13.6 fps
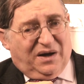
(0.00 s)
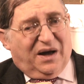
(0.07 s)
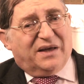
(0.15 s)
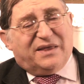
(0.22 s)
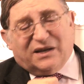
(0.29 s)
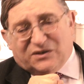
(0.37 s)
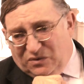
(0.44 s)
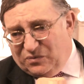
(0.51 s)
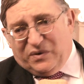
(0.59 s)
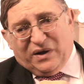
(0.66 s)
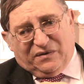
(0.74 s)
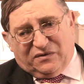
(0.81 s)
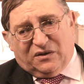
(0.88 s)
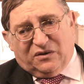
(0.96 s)
And that's what
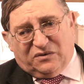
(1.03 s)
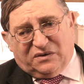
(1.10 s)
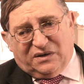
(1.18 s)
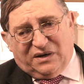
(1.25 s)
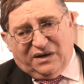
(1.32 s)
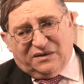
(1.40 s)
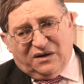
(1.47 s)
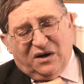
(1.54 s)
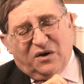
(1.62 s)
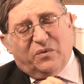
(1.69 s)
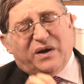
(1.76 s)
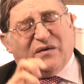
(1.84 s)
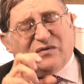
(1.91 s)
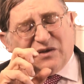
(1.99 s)
we have to learn tonight.
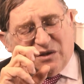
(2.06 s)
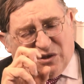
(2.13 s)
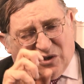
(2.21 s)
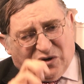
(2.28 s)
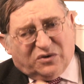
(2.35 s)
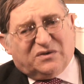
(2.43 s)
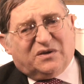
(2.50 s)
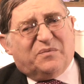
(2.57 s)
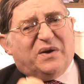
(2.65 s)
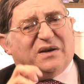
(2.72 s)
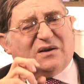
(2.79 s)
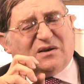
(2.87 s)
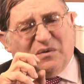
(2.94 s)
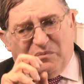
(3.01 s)
We have to learn to
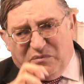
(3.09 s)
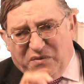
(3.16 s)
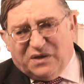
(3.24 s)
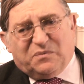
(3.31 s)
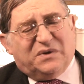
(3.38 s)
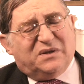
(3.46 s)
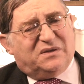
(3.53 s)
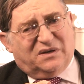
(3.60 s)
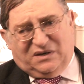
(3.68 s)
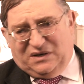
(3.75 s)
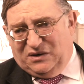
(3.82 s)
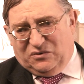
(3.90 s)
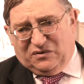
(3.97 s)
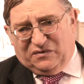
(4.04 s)
make a commitment to
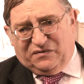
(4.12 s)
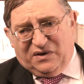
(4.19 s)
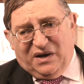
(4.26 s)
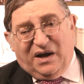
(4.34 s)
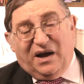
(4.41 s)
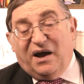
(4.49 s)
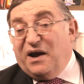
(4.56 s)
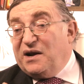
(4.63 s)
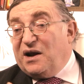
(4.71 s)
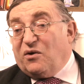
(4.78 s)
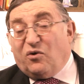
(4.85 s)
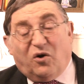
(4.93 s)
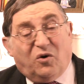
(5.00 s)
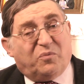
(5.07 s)
Kiruv in
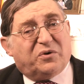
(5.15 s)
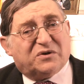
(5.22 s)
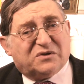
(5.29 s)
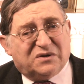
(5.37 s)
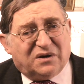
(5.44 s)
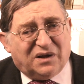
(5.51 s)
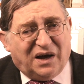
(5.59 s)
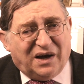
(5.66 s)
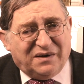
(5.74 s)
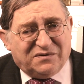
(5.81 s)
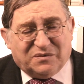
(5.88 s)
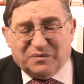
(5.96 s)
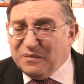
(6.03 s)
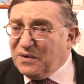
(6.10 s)
our own personal
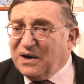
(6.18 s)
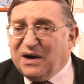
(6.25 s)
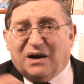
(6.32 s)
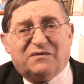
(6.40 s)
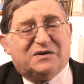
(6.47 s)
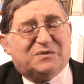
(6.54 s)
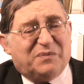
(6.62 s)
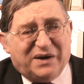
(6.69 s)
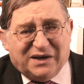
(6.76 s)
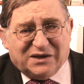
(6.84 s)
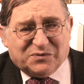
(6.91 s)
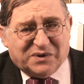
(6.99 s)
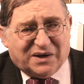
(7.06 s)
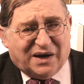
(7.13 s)
lives, to be makar as many
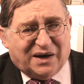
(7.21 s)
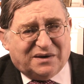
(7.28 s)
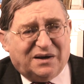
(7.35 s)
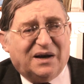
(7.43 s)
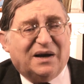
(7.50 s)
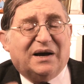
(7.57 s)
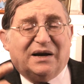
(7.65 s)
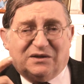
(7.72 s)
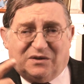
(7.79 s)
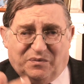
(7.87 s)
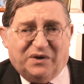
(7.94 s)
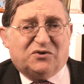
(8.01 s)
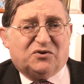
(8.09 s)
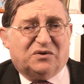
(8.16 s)
as we can, and
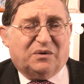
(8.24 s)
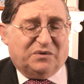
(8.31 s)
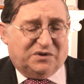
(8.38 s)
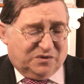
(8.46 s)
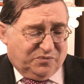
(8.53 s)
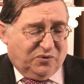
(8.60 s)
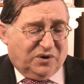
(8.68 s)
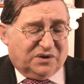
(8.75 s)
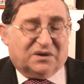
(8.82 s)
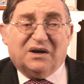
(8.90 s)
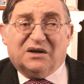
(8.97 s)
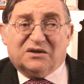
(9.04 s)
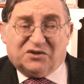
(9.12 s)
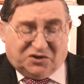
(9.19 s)
to make sure that we support
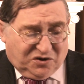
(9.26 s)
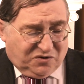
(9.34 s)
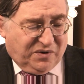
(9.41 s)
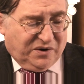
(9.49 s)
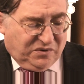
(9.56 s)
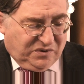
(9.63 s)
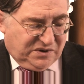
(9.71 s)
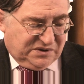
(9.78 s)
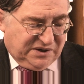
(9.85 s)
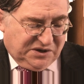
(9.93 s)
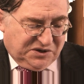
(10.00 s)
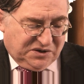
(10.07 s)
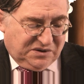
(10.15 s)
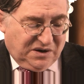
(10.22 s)
such a great
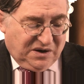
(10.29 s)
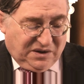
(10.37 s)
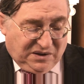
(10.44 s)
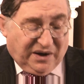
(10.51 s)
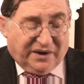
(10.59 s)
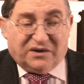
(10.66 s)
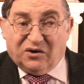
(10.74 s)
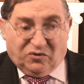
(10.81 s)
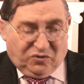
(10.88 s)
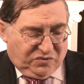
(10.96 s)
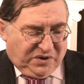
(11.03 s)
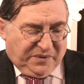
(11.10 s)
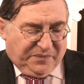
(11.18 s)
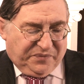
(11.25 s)
organization like
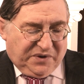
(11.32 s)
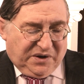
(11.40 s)
Ura.